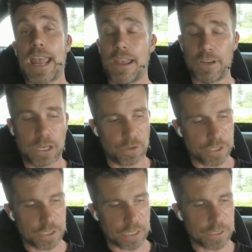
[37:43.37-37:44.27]
have any
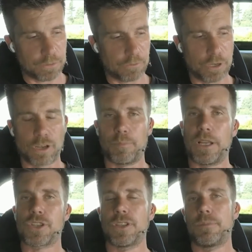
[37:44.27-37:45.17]
questions, I can see we've already got a
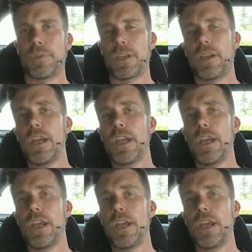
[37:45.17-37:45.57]
bunch of them there.